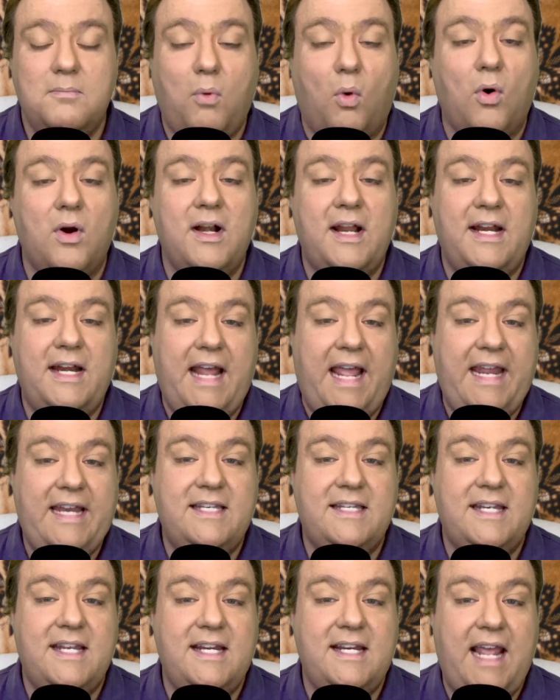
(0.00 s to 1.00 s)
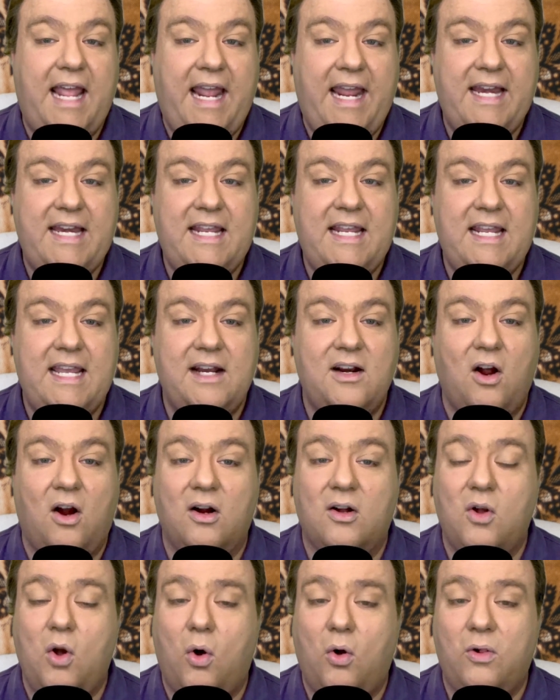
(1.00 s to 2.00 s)
Born in 1880 in
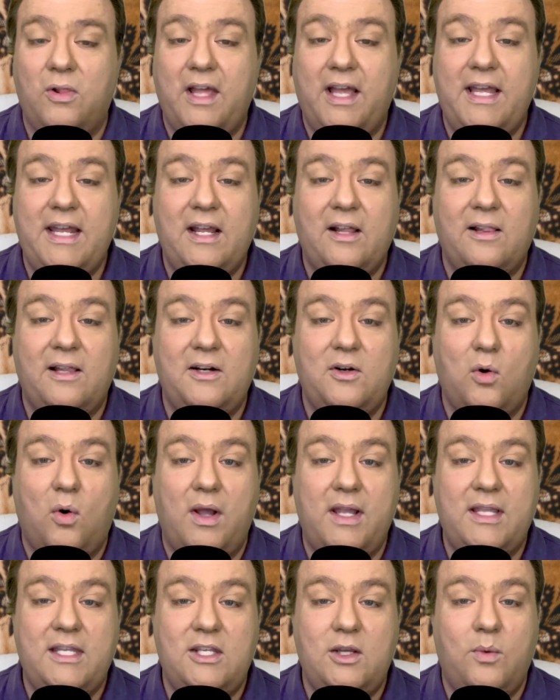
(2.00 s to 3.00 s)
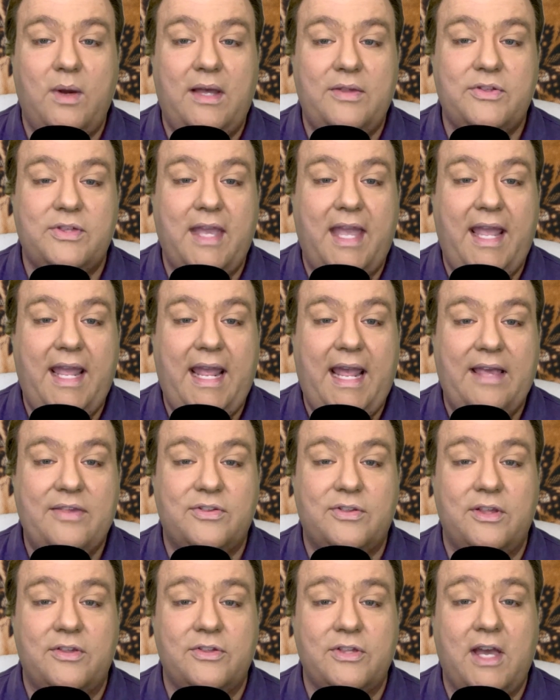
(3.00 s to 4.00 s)
Arcola, Illinois, USA, as
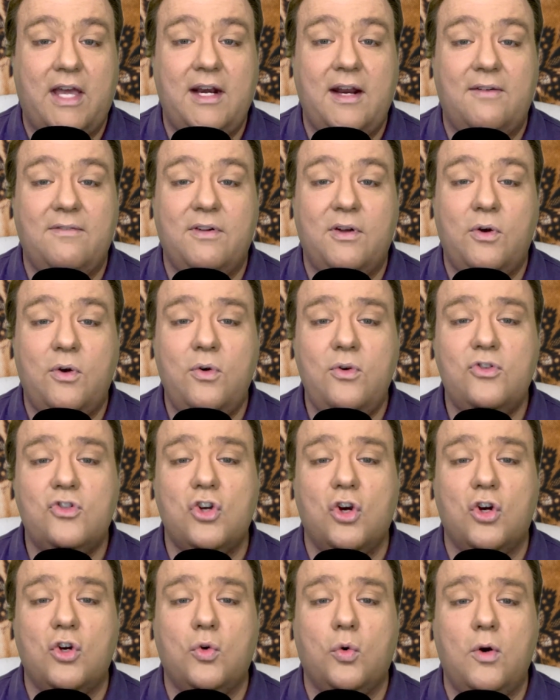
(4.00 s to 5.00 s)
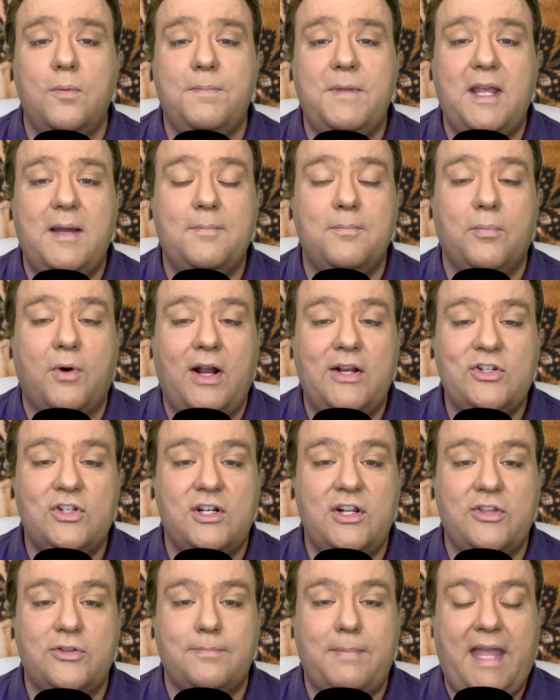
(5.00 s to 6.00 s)
the son of Hoosier Group
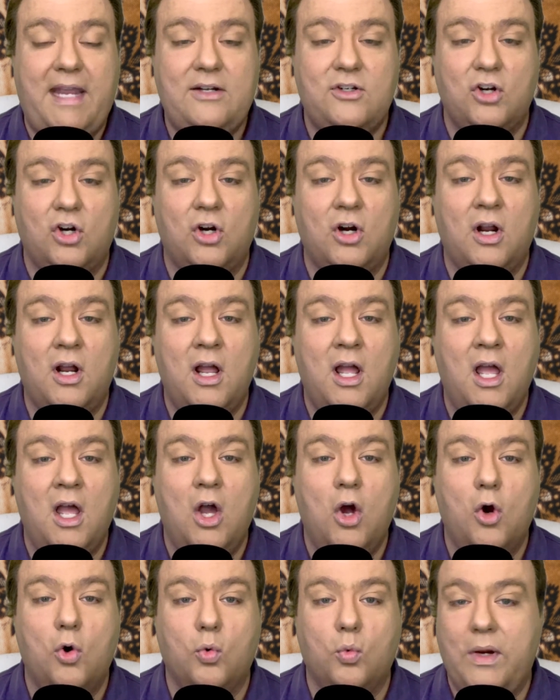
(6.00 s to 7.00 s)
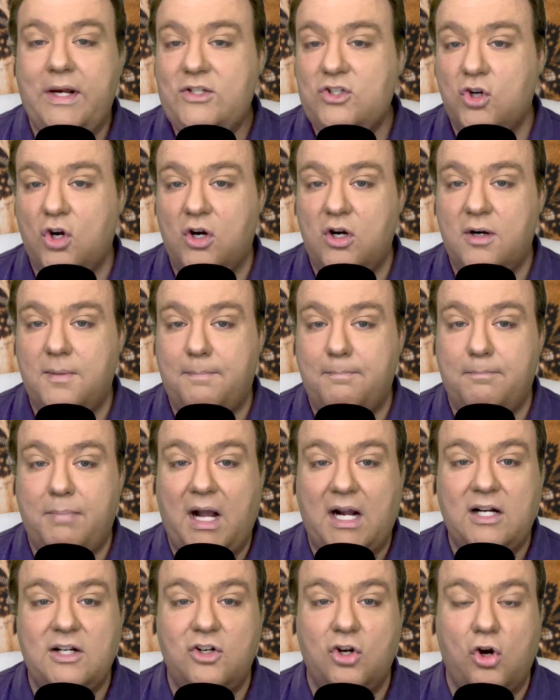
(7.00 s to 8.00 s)
Impressionist painter Richard
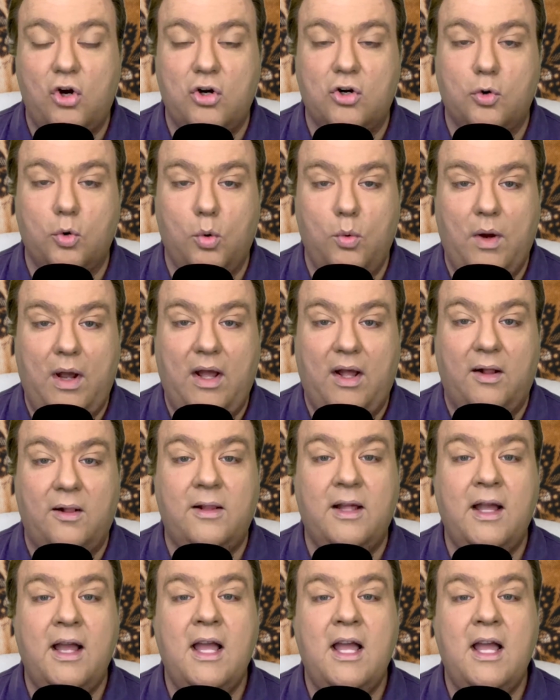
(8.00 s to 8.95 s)
Buckner Gruelle